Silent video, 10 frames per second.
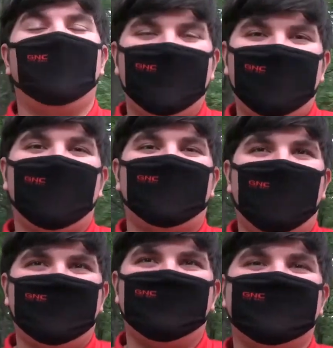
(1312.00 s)
really thought
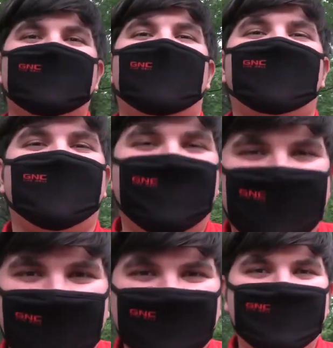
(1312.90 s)
Robert was gonna have a good
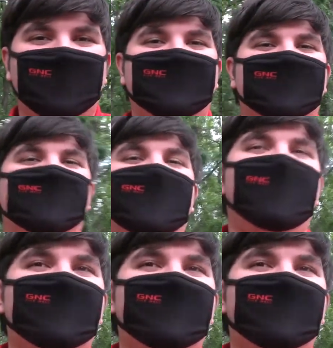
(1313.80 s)
chance, but he